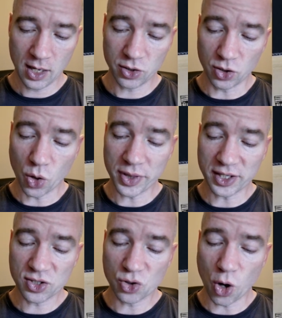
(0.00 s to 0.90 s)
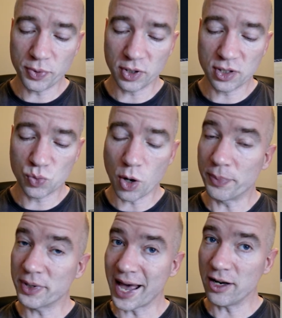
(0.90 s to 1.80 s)
You know that Scorpion
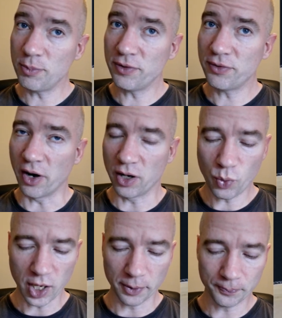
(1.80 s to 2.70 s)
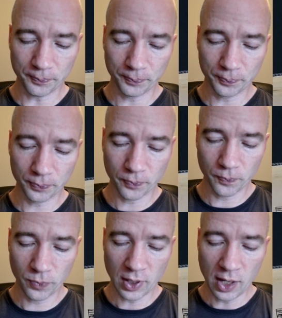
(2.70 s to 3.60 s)
Swamp cannot be far away.
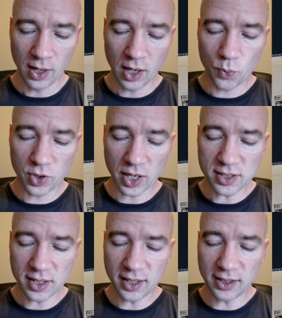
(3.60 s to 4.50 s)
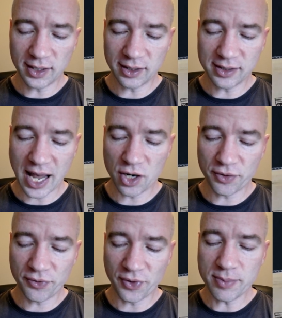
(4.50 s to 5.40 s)
When you enter the little town
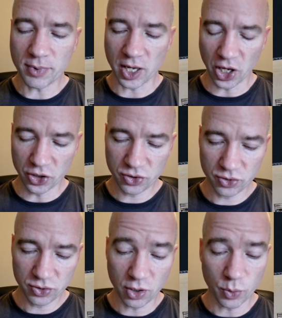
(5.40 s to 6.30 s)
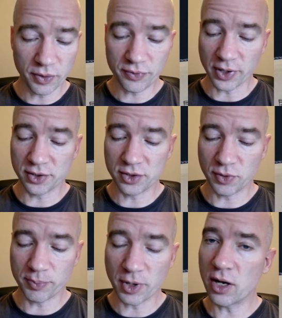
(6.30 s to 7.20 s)
of Fenmarge, no one finds you
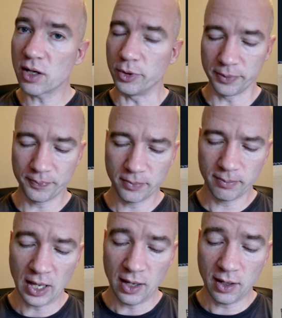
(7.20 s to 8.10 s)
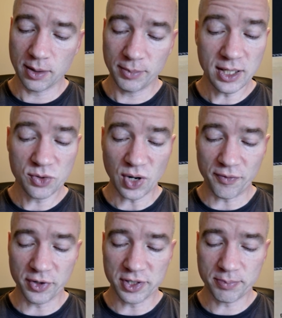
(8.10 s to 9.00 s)
remarkable. Many
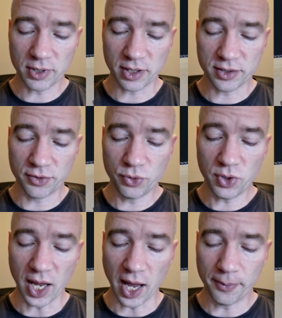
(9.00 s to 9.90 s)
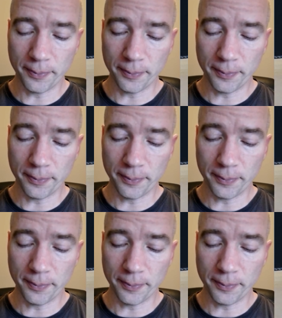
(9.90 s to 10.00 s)
travellers pass through here.